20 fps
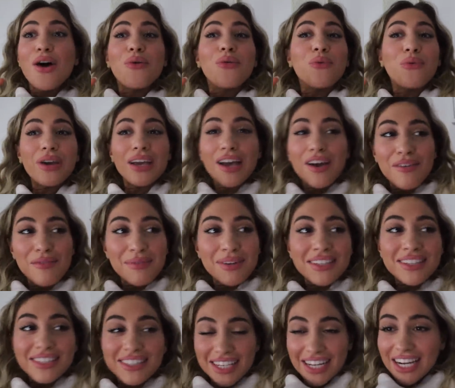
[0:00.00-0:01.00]
We have
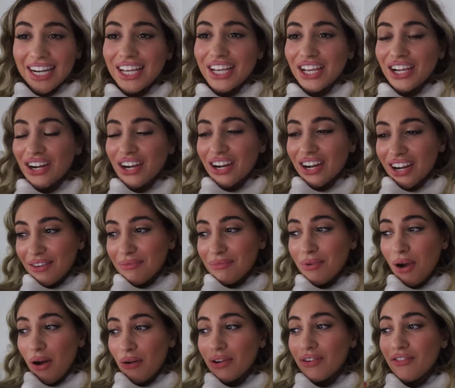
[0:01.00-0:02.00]
been sitting here
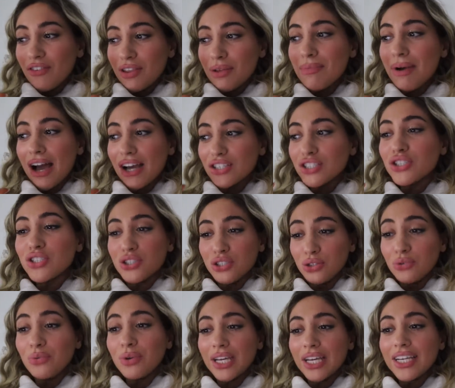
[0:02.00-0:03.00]
probably for the past
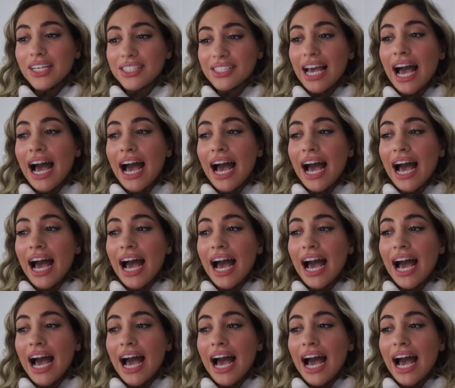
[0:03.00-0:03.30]
two weeks